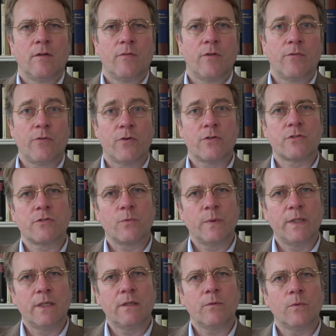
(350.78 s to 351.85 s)
The first
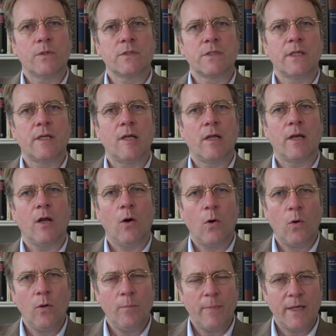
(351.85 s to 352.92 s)
week was in an
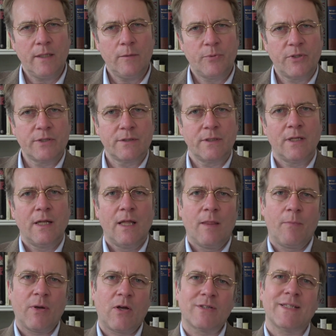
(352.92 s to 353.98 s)
all-male prison
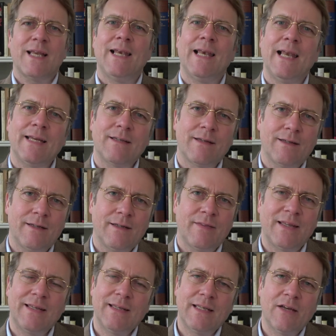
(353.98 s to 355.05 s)
because allegedly
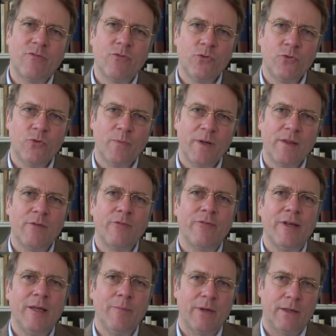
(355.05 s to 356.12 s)
they didn't have room in the
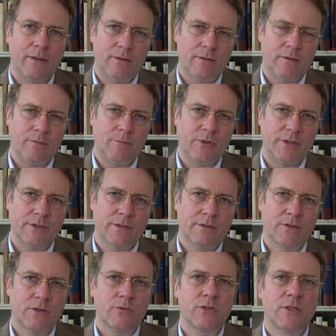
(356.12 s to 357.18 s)
female prison.
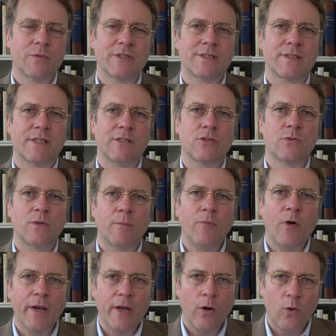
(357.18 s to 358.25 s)
So she was sent to
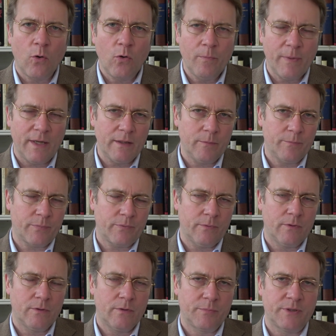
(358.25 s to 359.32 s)
an all-male
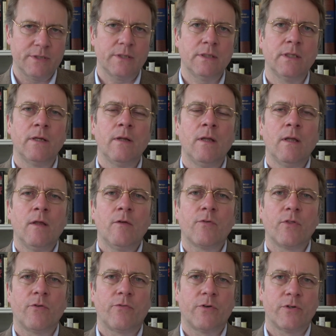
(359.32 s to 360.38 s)
prison
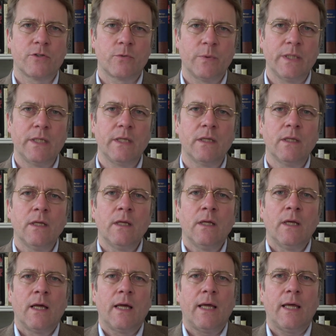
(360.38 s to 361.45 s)
for the first week.
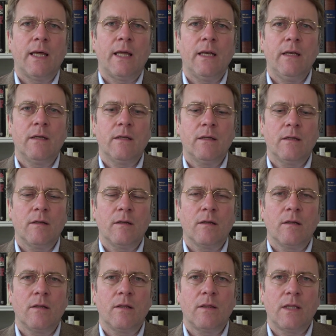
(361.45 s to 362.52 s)
And
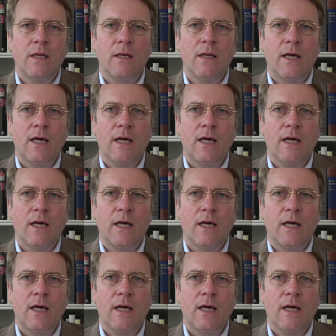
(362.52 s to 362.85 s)
then